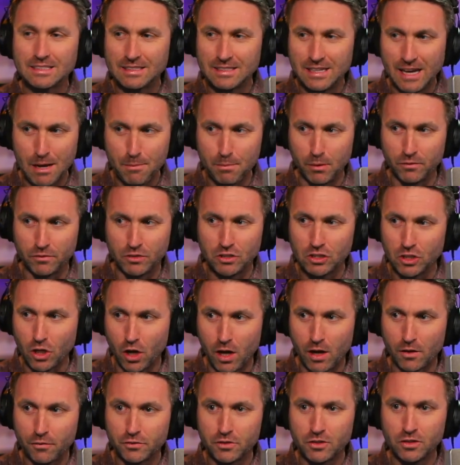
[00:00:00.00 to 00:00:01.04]
type of
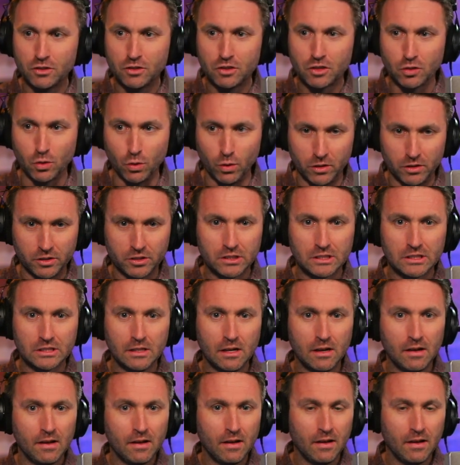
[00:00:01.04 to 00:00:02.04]
soft source.